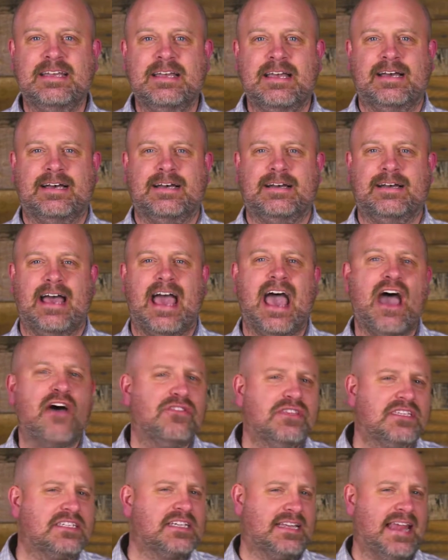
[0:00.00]
how
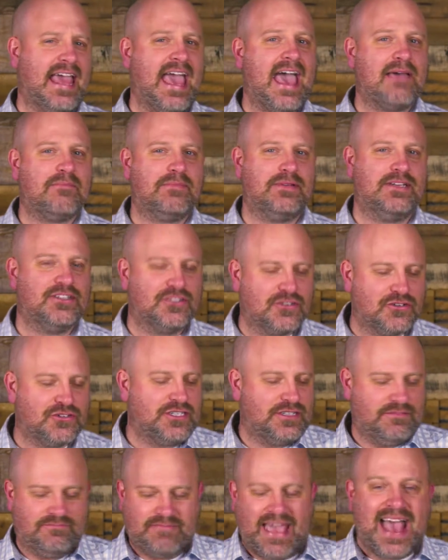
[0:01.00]
this can happen. And so
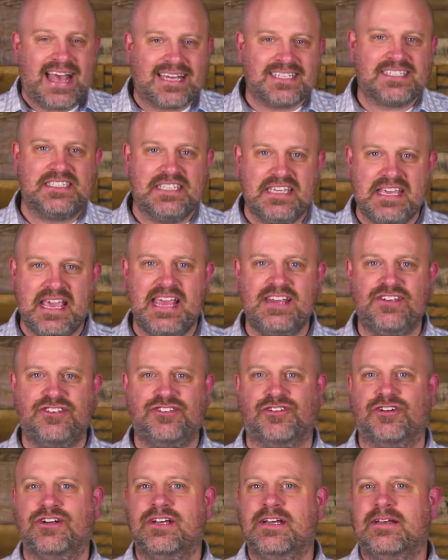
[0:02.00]
she asks the angel,